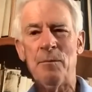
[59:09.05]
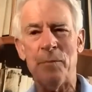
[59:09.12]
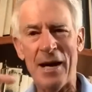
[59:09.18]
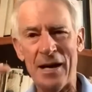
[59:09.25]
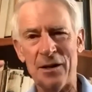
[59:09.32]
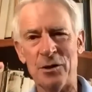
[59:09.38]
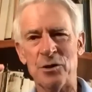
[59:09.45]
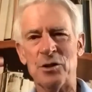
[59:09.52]

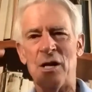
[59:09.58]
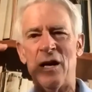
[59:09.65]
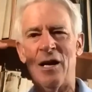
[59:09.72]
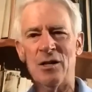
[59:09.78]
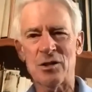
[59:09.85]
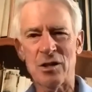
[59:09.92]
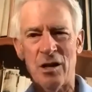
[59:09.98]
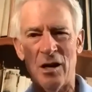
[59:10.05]
patterns.
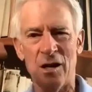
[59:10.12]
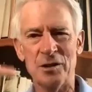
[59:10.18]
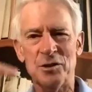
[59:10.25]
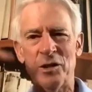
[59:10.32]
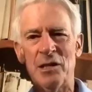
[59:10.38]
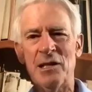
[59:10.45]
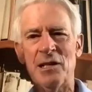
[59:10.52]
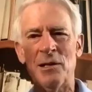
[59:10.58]
It's
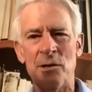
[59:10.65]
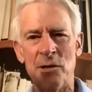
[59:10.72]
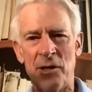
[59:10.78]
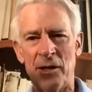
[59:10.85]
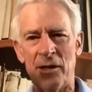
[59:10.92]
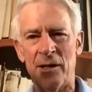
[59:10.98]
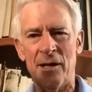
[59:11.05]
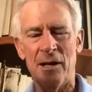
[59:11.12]
constantly learning.